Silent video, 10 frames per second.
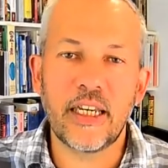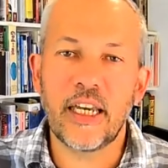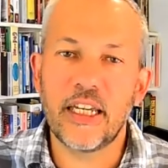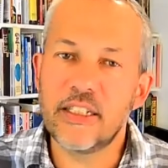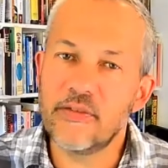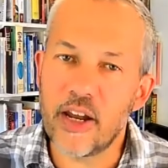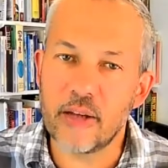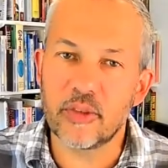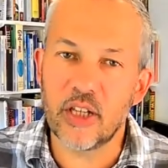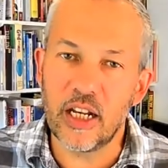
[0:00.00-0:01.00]
he
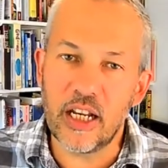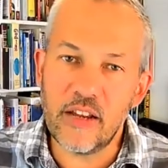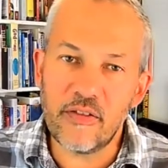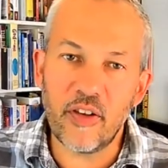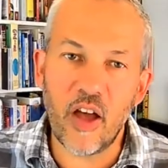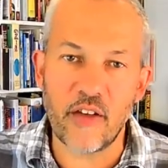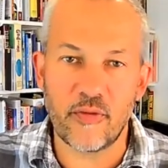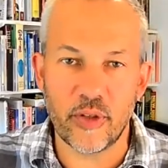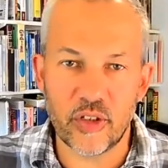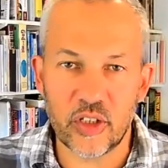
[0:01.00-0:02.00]
developed to live life
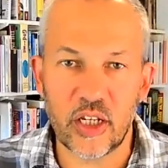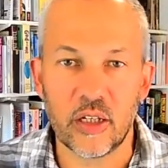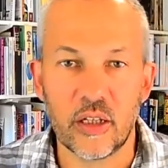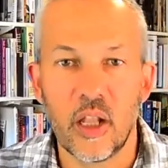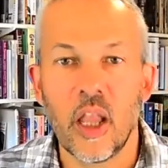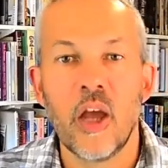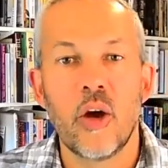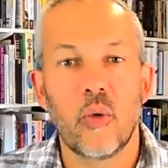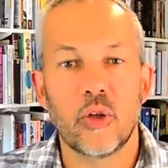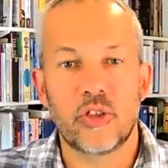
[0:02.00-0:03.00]
with skill,
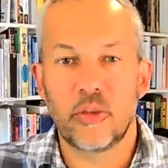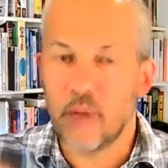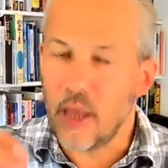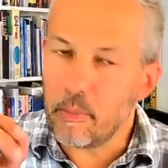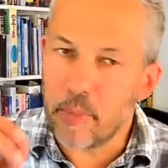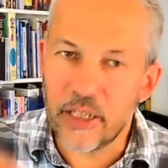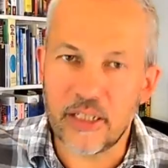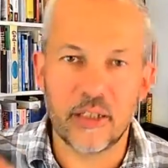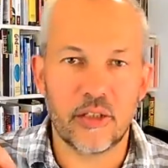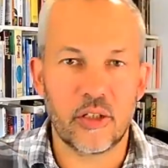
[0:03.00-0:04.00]
was to be
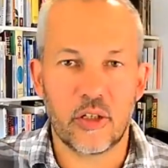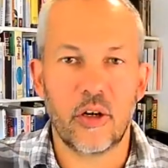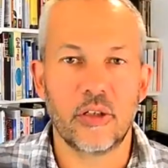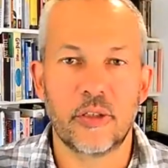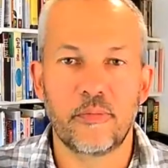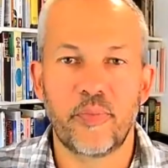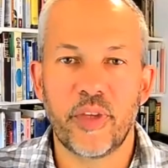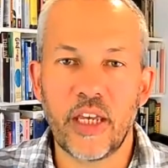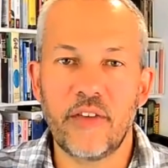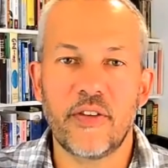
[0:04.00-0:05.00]
obedient to God,
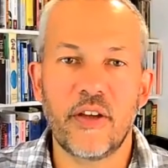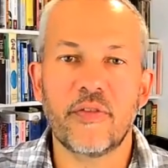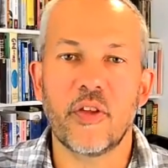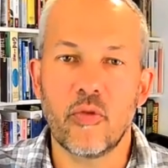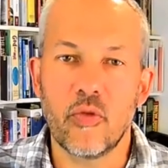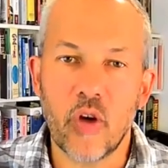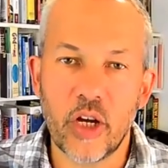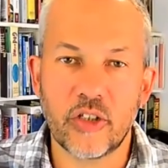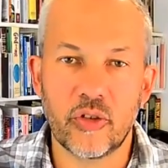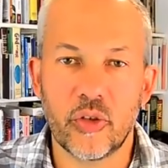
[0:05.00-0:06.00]
even if the right
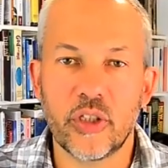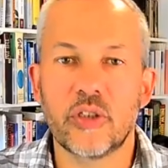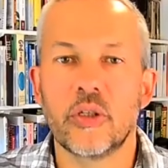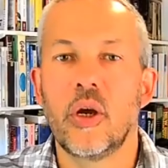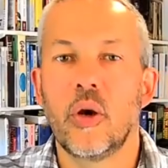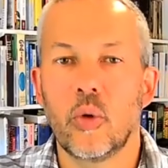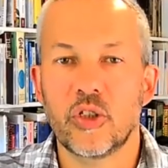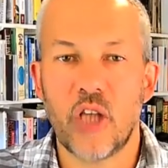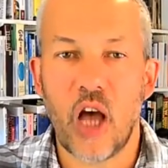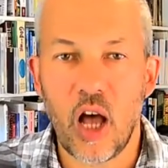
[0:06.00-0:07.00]
choice was
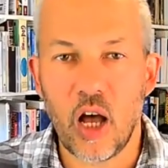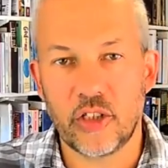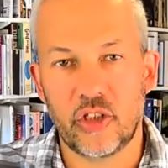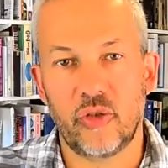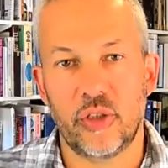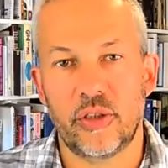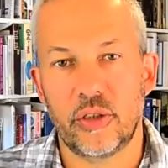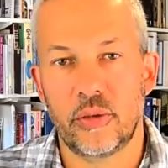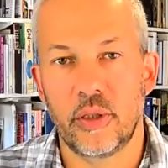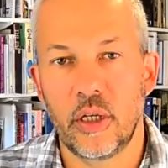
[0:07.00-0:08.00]
the hard choice.
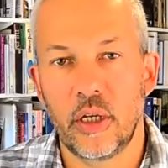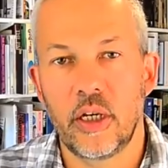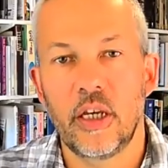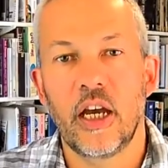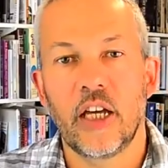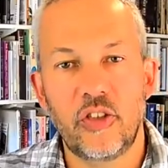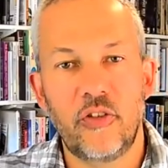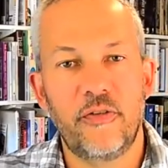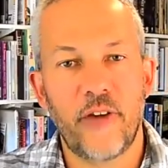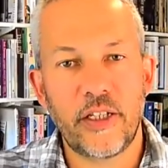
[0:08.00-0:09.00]
As you
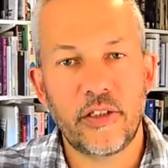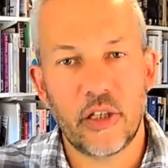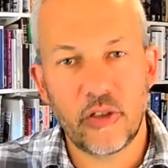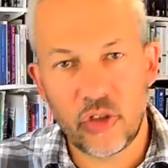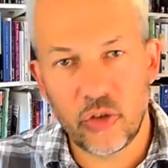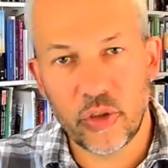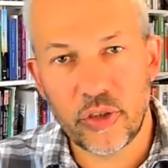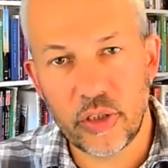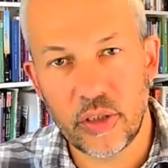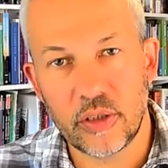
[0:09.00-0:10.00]
face those
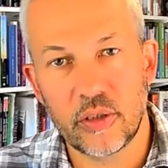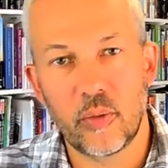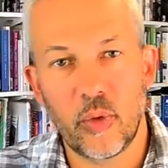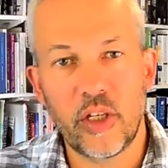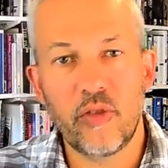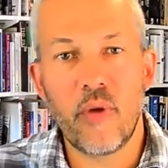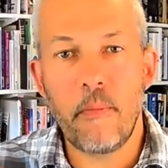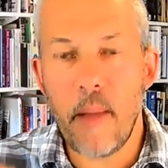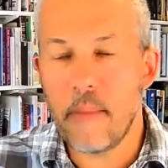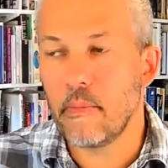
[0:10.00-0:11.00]
choices, will you
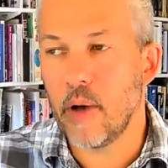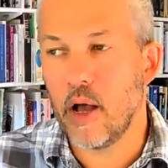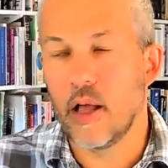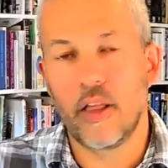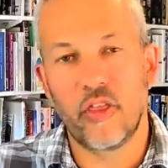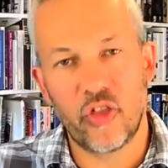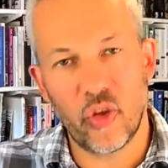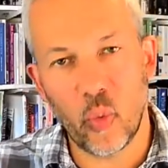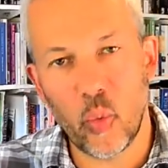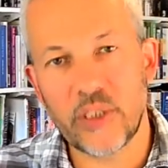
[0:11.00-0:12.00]
remember the
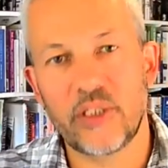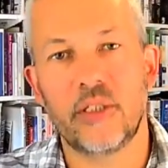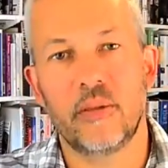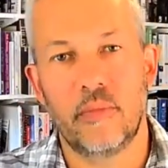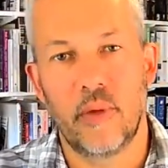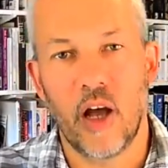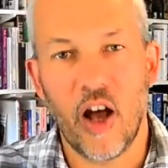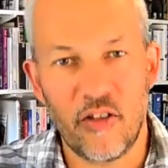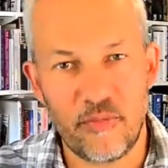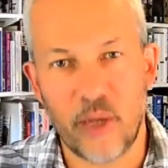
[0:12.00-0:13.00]
wisdom
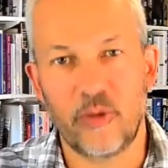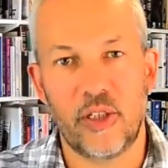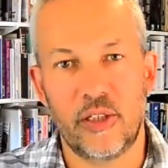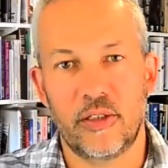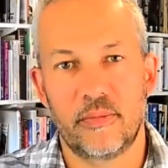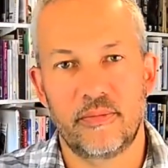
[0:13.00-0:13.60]
of Moses?